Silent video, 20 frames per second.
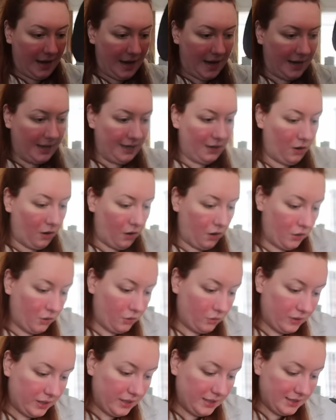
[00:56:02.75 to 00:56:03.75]
a, oh,
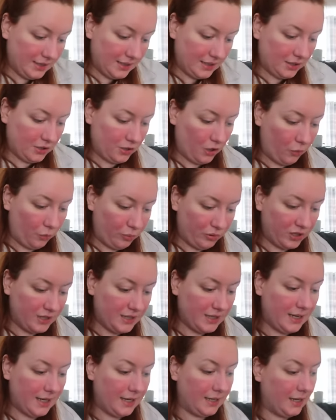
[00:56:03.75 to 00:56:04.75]
this is so
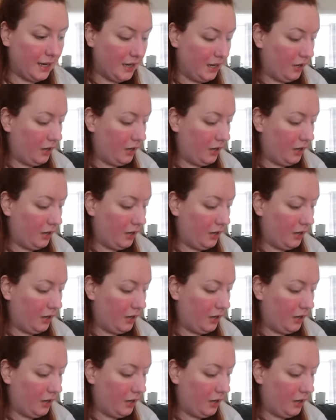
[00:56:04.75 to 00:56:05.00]
pretty